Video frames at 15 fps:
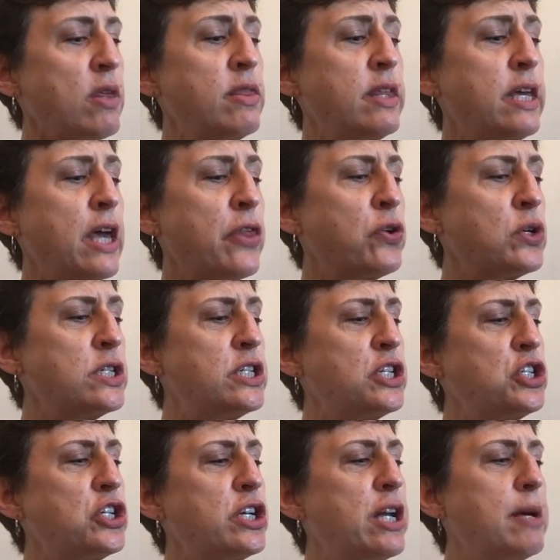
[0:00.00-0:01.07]
The other
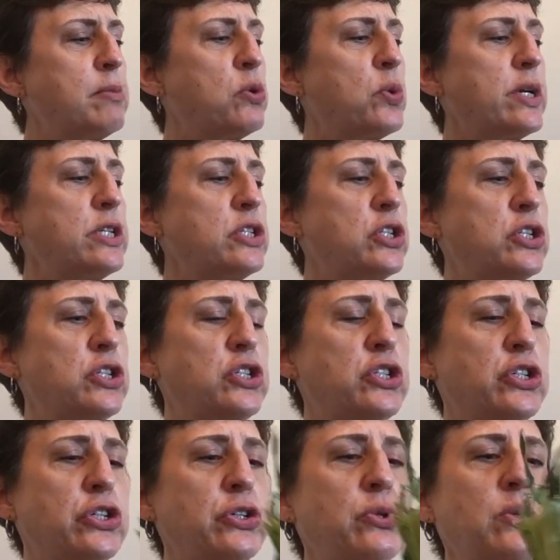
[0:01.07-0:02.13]
addition I'm going to
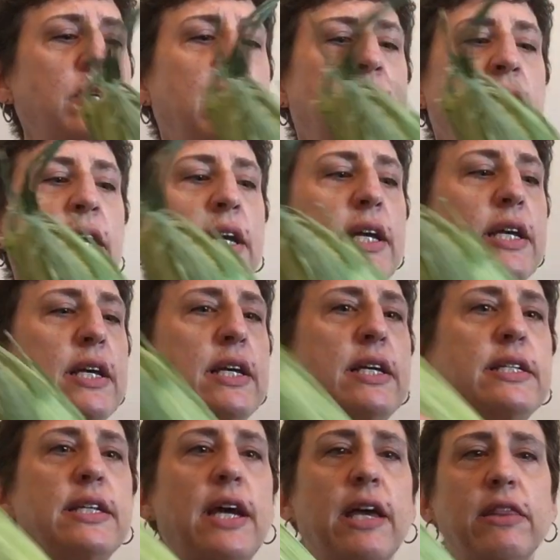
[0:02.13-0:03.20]
do
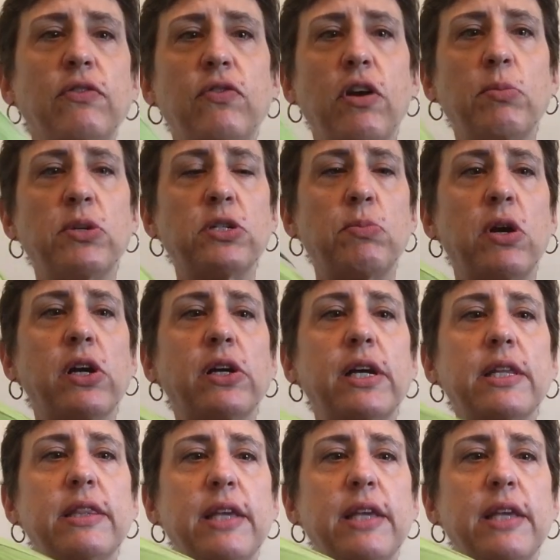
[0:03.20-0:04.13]
is at the farmer's market.